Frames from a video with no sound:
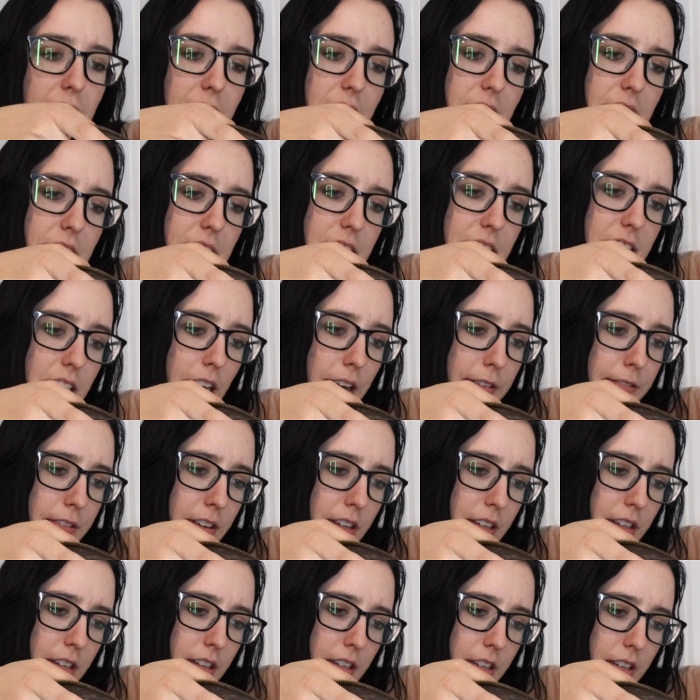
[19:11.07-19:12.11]

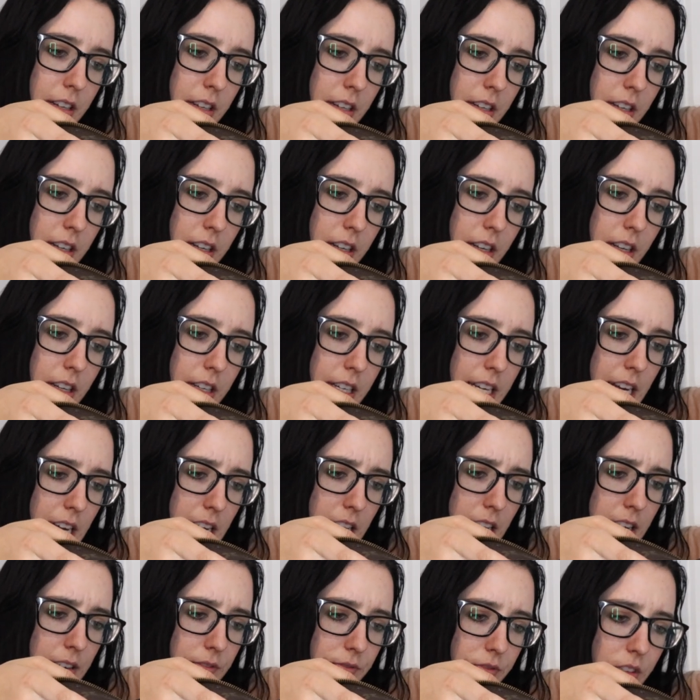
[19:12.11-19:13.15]
87.
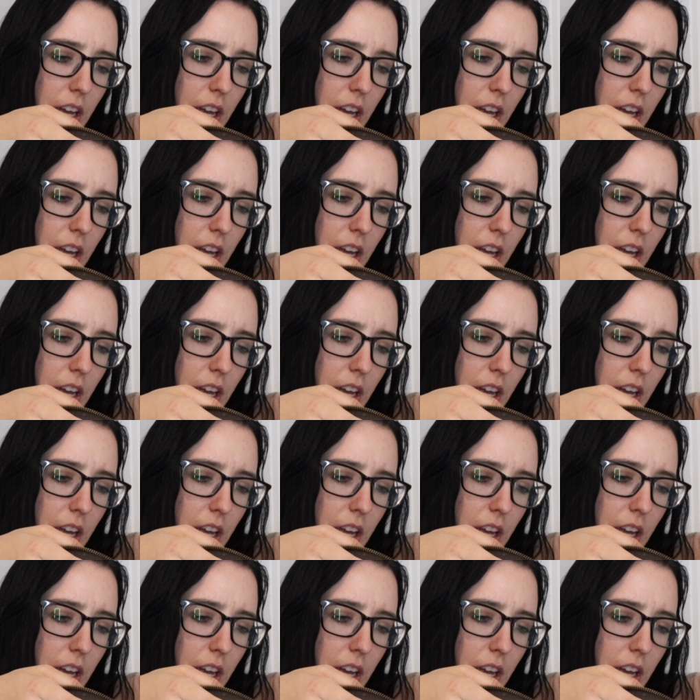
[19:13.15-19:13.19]
Yeah,